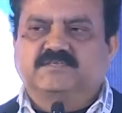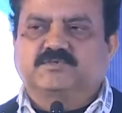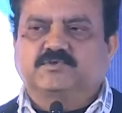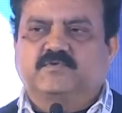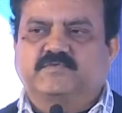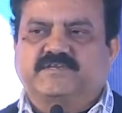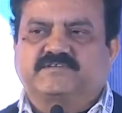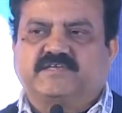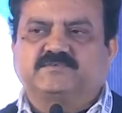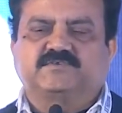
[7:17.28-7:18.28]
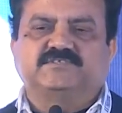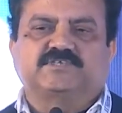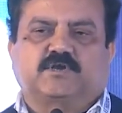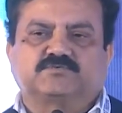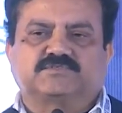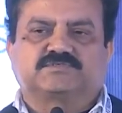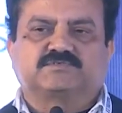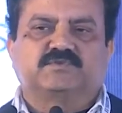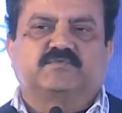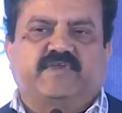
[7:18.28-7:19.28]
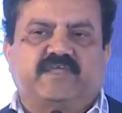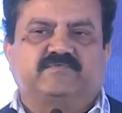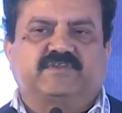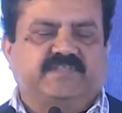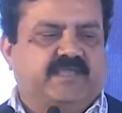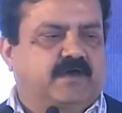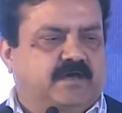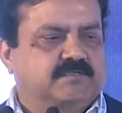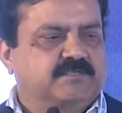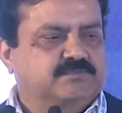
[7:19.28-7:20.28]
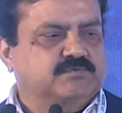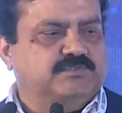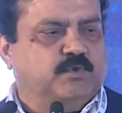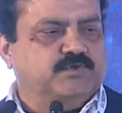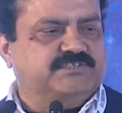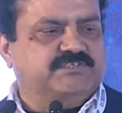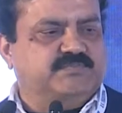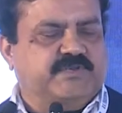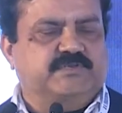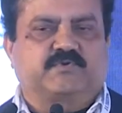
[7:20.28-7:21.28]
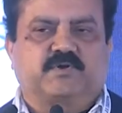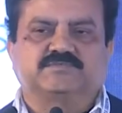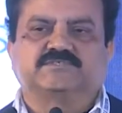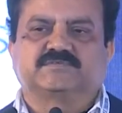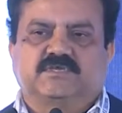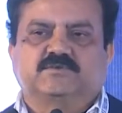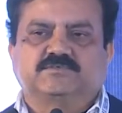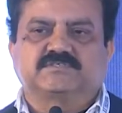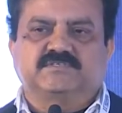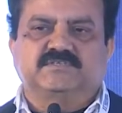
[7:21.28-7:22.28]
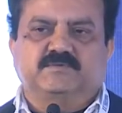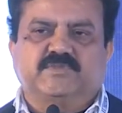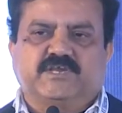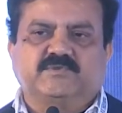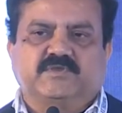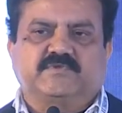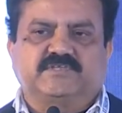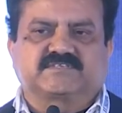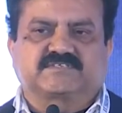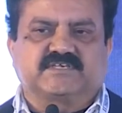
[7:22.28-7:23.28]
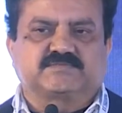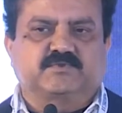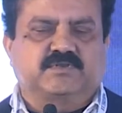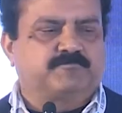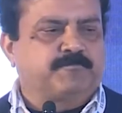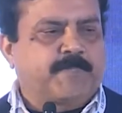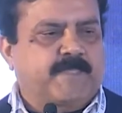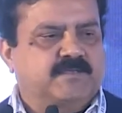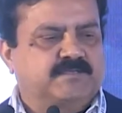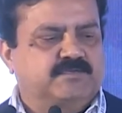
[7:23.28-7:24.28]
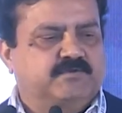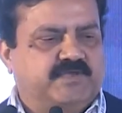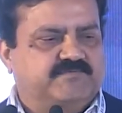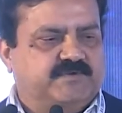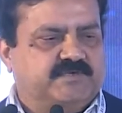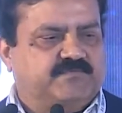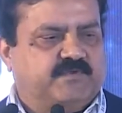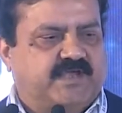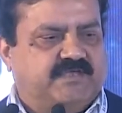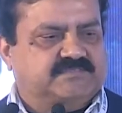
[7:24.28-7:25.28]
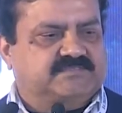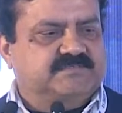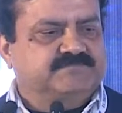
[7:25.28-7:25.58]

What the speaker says: So we are trying to reach out to the student wherever they are through the OTT platform, which is becoming a very successful effort for us.